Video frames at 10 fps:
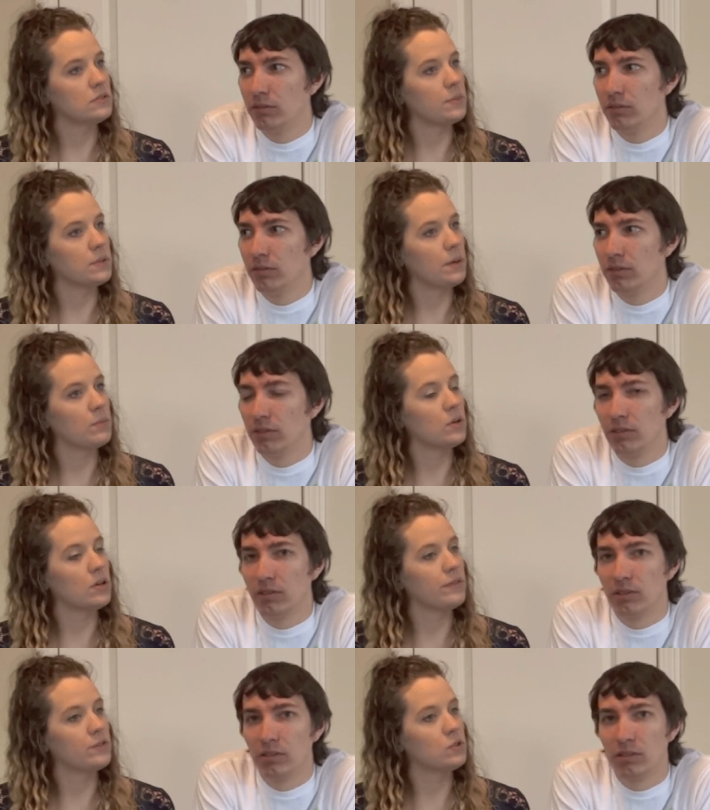
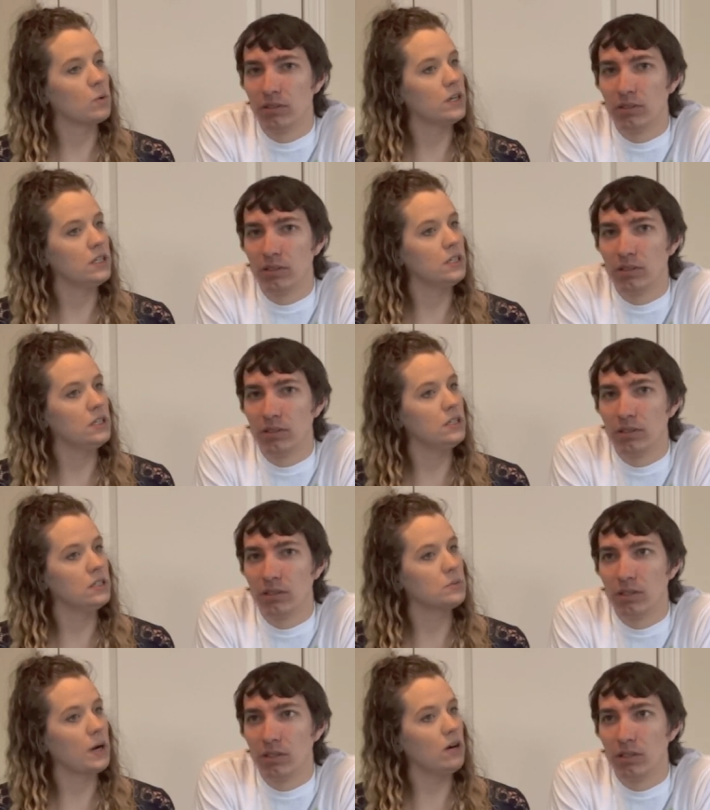Speaker 1: September of
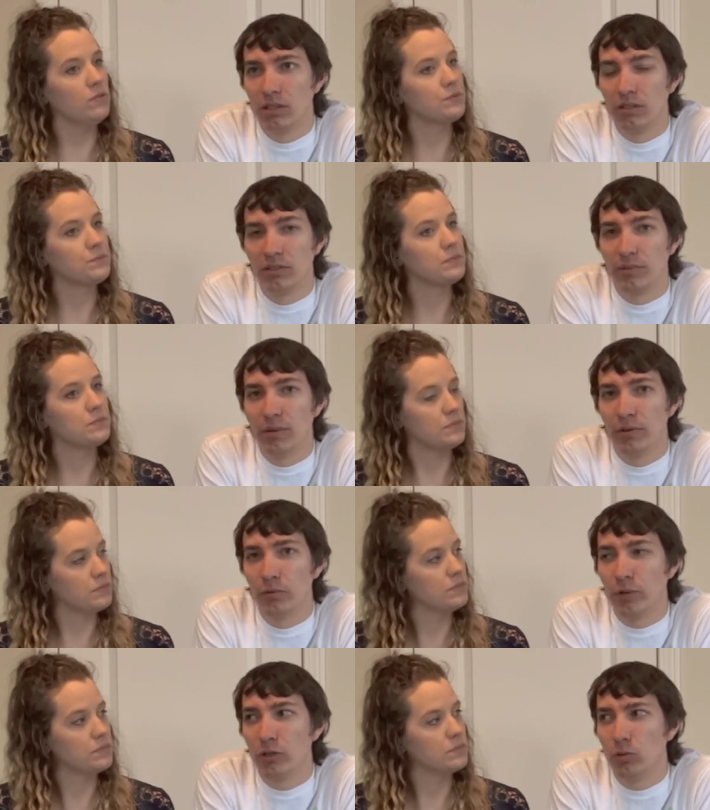2012?
Speaker 2: September
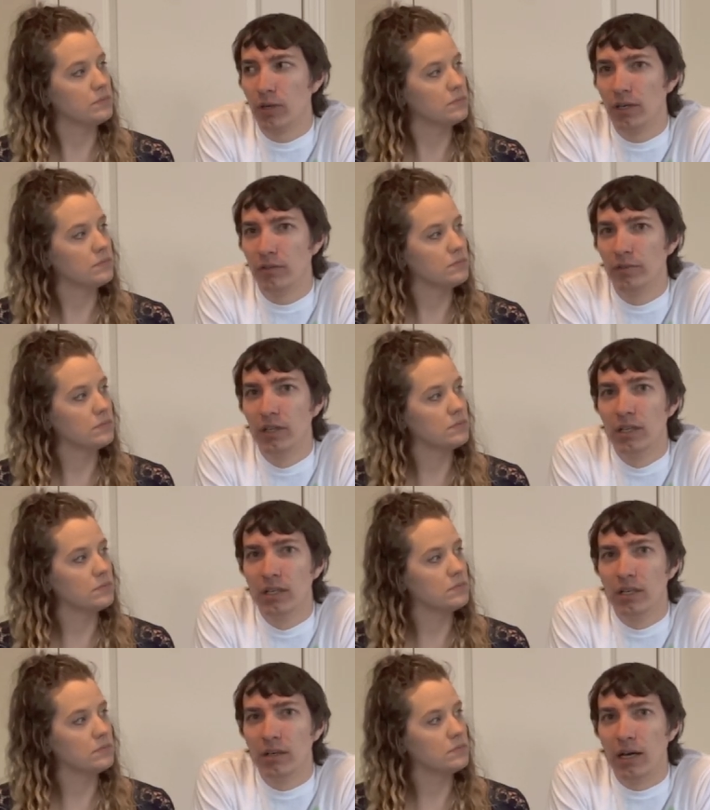of 2012.
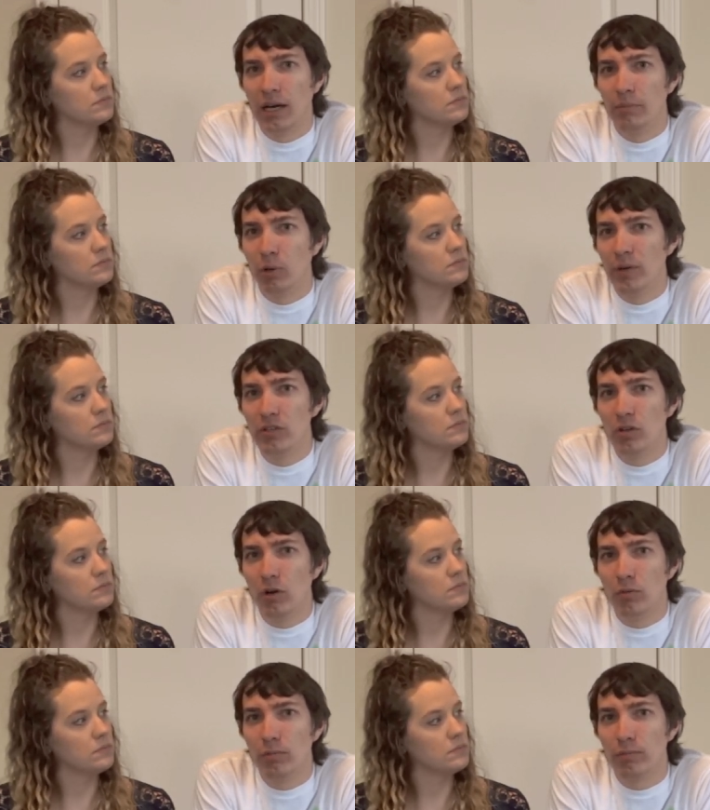But we
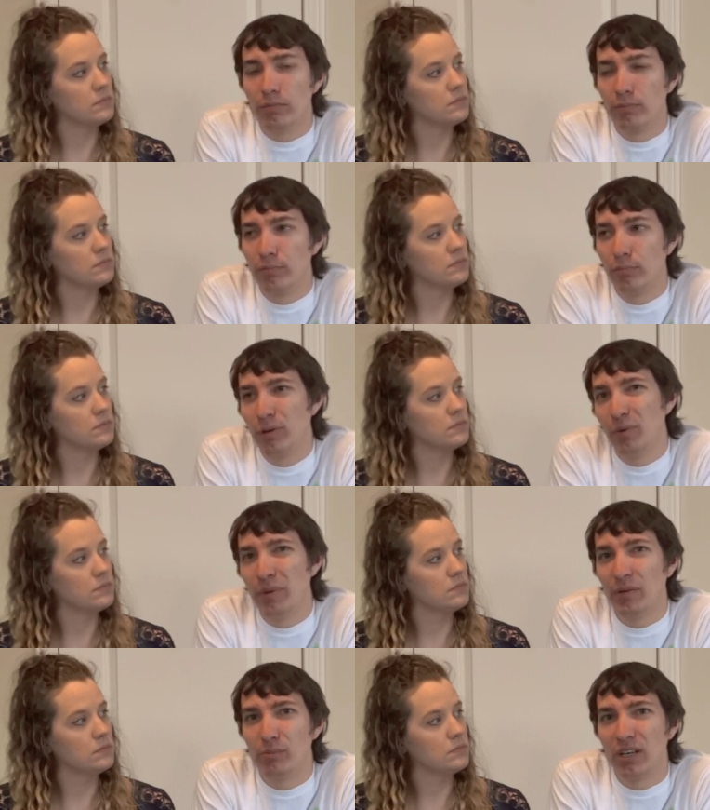wouldn't
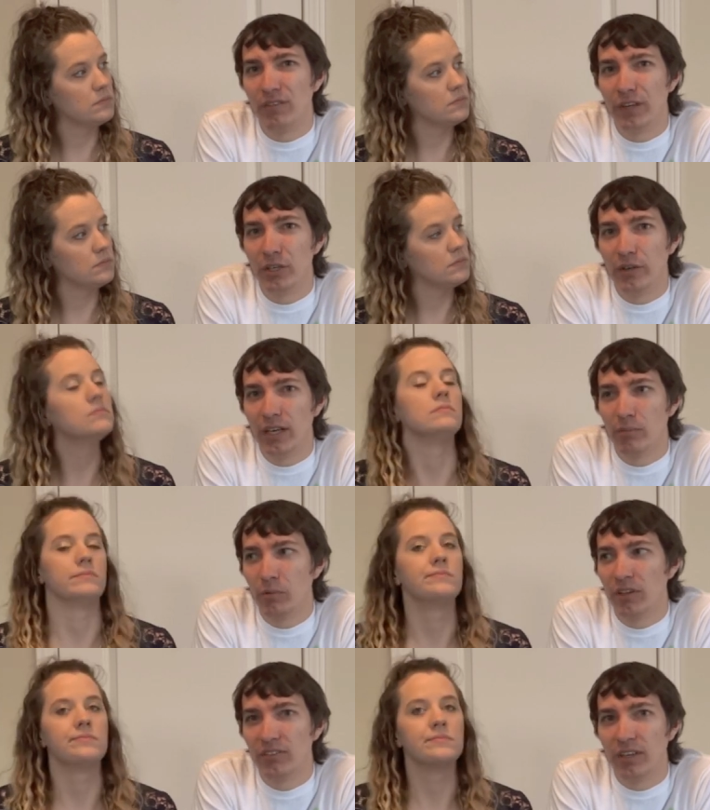be able to bring our video
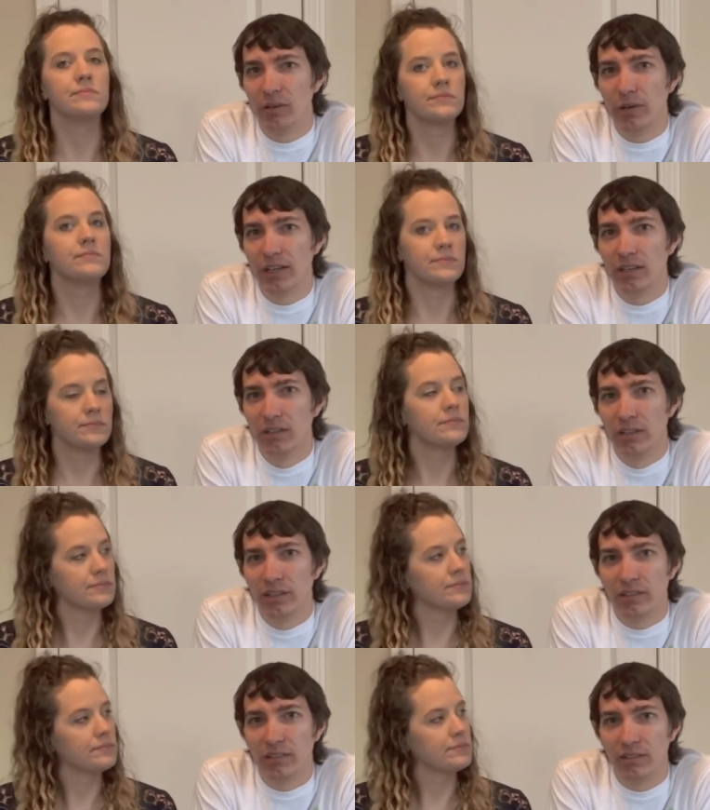camera with us anyway,
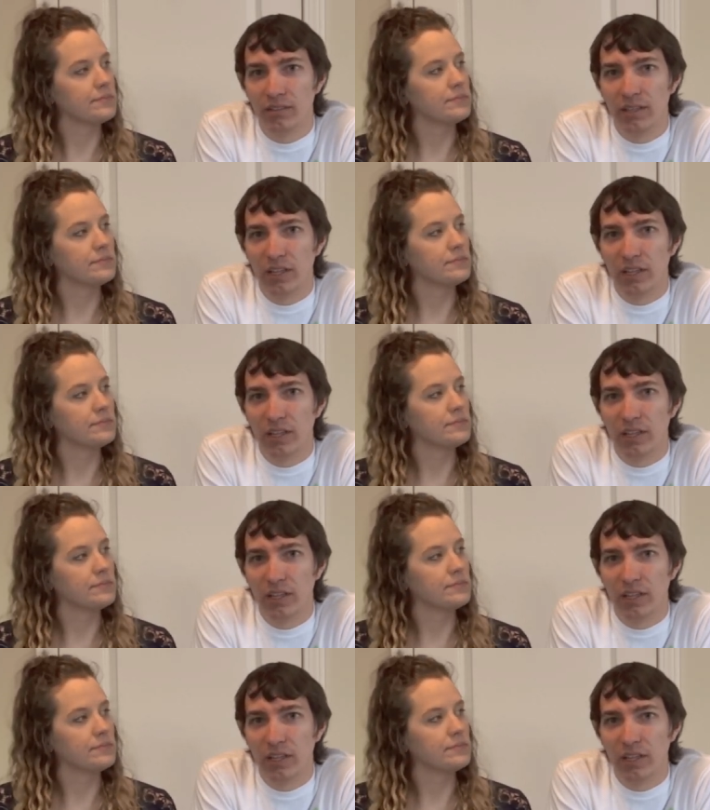because it